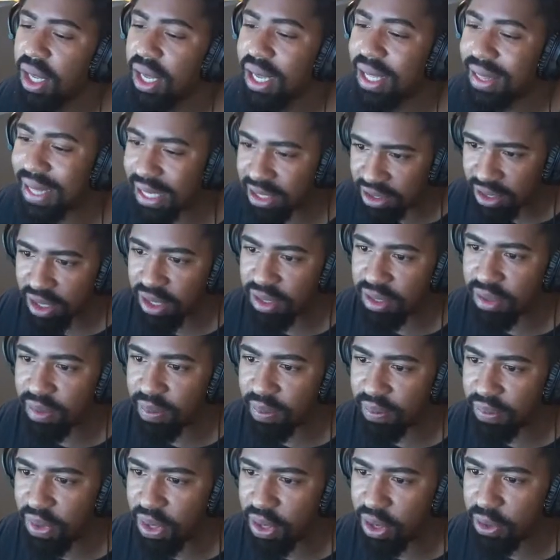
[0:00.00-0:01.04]
That's awesome,
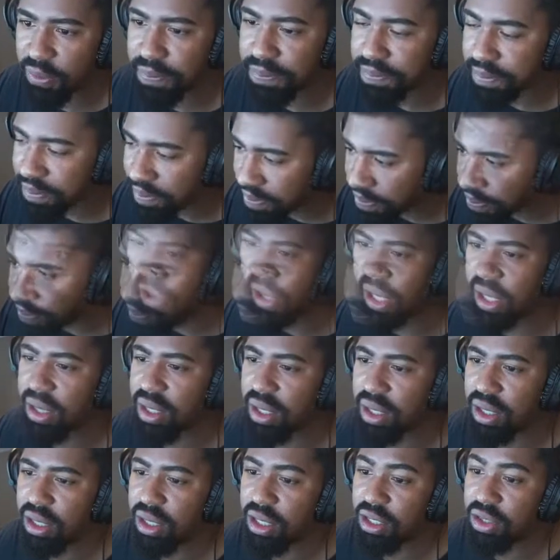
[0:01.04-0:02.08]
you know? I
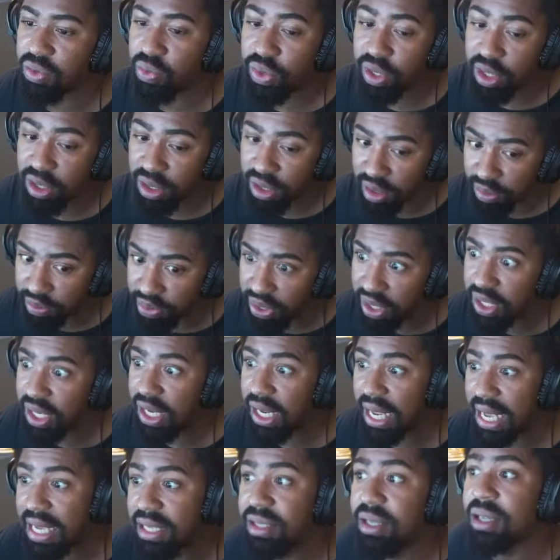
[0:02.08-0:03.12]
think because we're competing
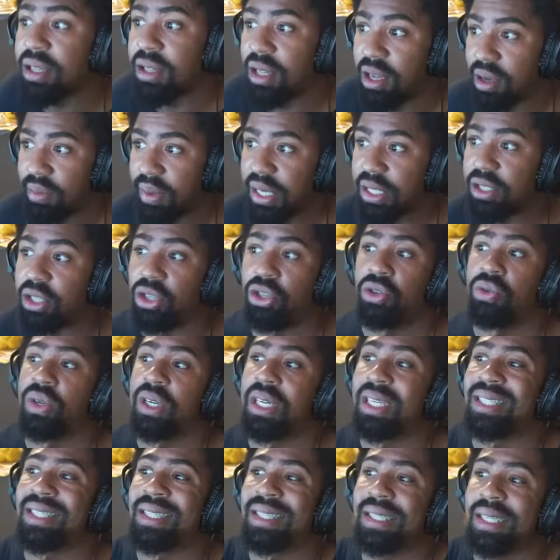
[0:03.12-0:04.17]
as a club, as a unit,
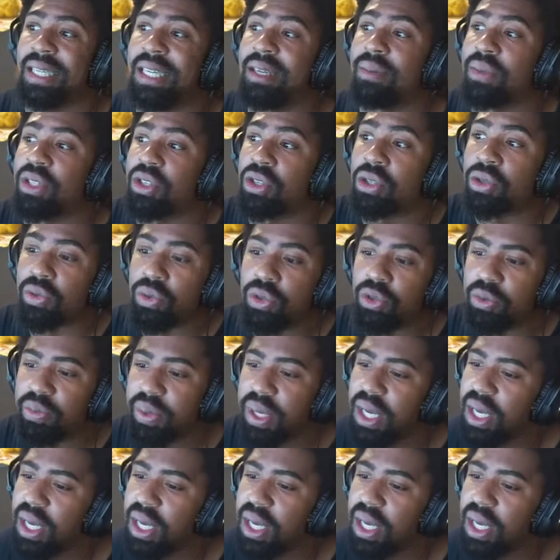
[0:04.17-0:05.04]
as a team, as a group,